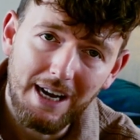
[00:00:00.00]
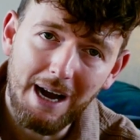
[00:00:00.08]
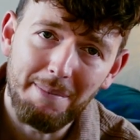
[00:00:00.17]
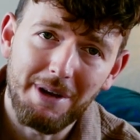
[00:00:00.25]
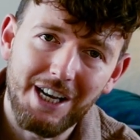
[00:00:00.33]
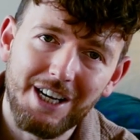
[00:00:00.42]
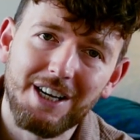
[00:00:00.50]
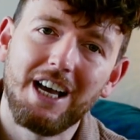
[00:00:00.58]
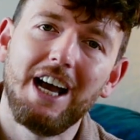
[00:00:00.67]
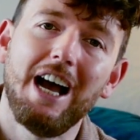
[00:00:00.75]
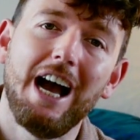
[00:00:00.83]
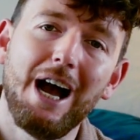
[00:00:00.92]
I mean,
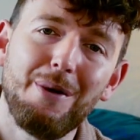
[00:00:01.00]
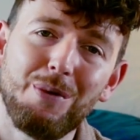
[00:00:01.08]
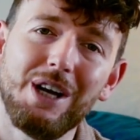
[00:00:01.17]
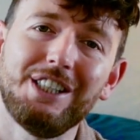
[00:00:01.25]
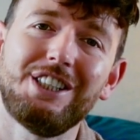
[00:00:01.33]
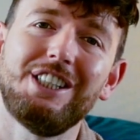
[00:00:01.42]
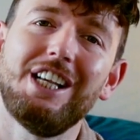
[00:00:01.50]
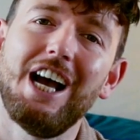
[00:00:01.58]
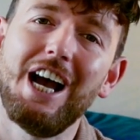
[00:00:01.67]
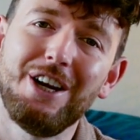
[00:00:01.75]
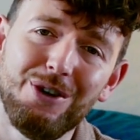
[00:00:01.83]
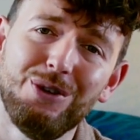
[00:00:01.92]
I wish
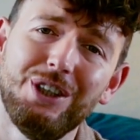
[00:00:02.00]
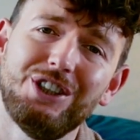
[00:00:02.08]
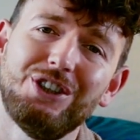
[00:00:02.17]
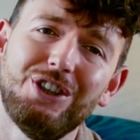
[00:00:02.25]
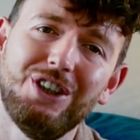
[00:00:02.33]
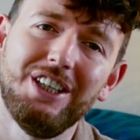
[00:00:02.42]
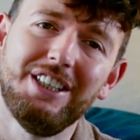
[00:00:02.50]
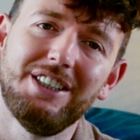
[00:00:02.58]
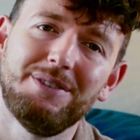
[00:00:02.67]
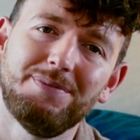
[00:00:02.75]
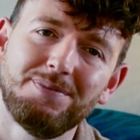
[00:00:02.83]
I knew this earlier.